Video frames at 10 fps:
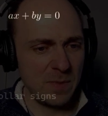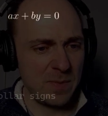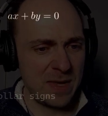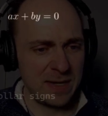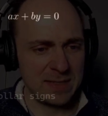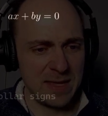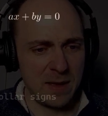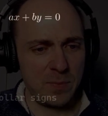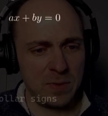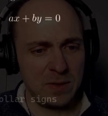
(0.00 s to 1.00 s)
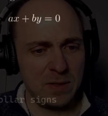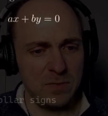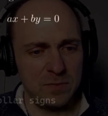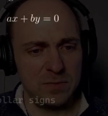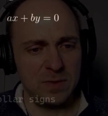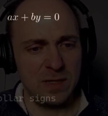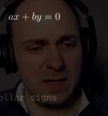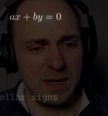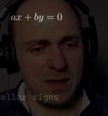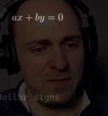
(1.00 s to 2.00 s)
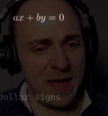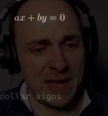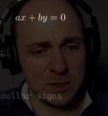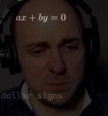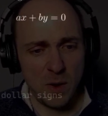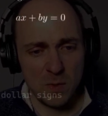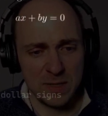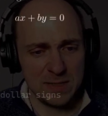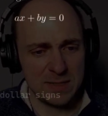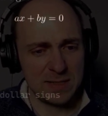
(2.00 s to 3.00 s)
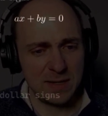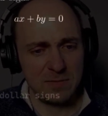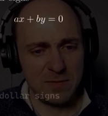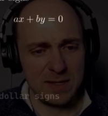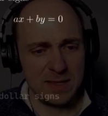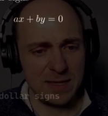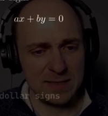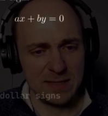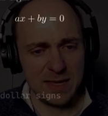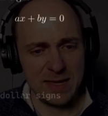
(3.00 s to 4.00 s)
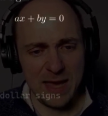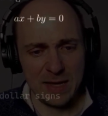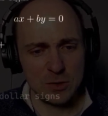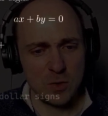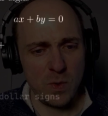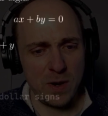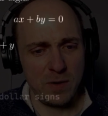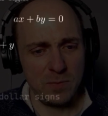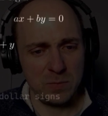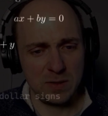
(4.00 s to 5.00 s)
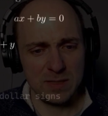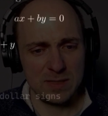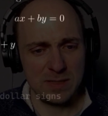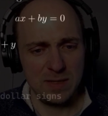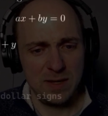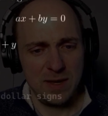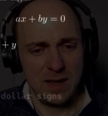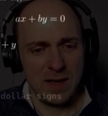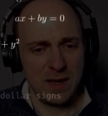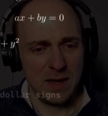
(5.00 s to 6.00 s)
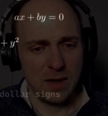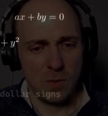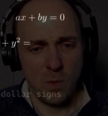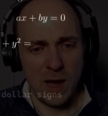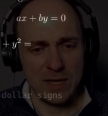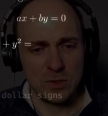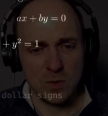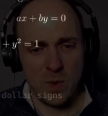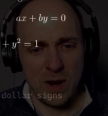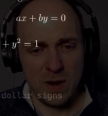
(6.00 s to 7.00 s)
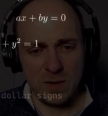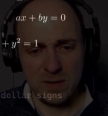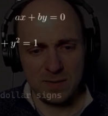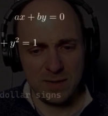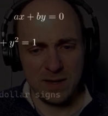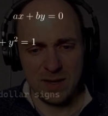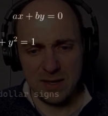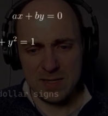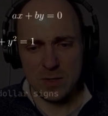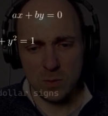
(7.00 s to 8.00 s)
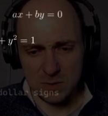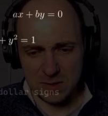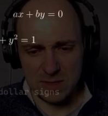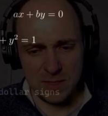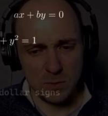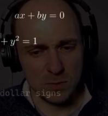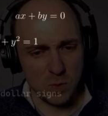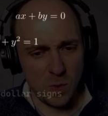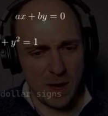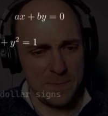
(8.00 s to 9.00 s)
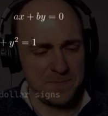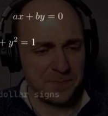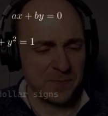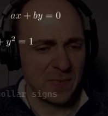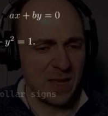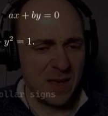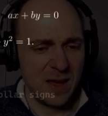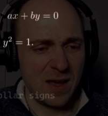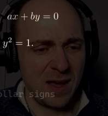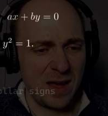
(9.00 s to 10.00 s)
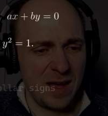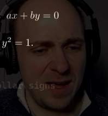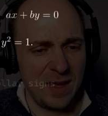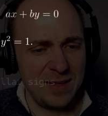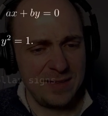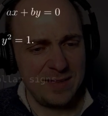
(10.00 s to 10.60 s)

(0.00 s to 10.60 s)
be an example of, uh, of exponents. I can write things like x squared plus uh, y squared uh, equals equals 1. Uh,